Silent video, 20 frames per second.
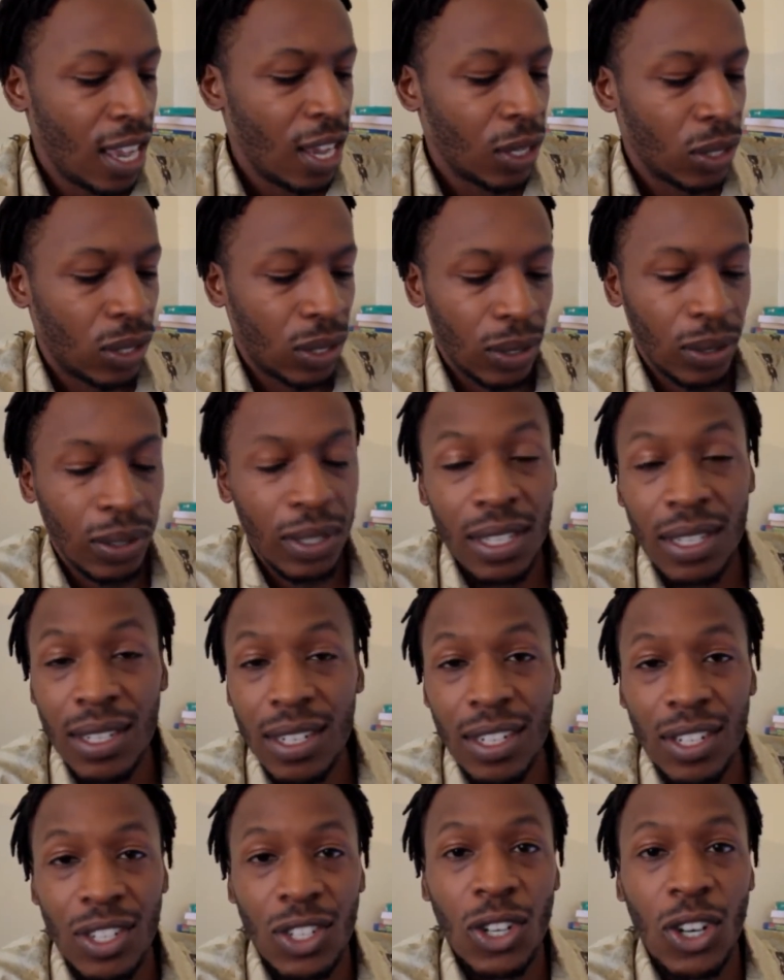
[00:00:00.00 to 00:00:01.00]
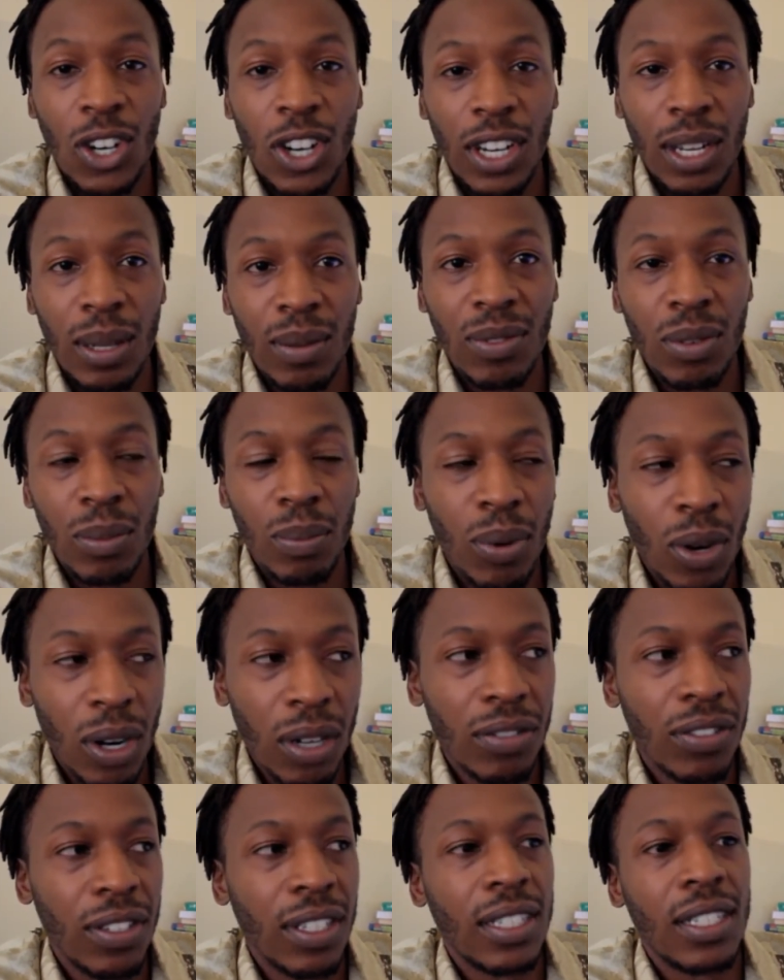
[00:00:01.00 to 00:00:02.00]
So this is charting for
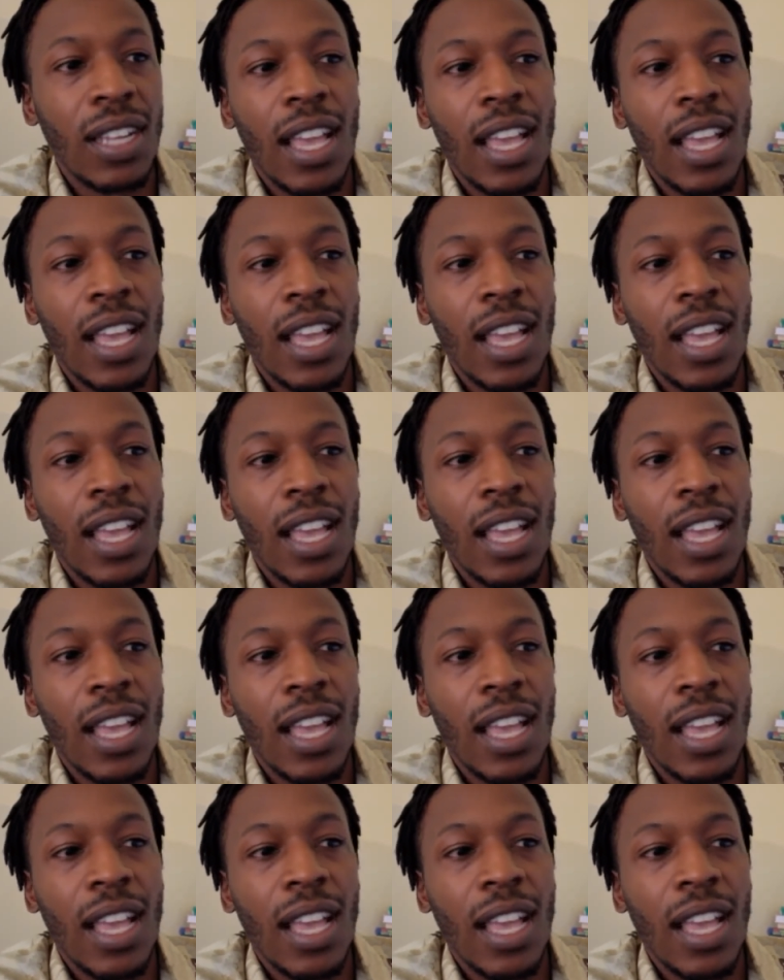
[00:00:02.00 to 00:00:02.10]
profit,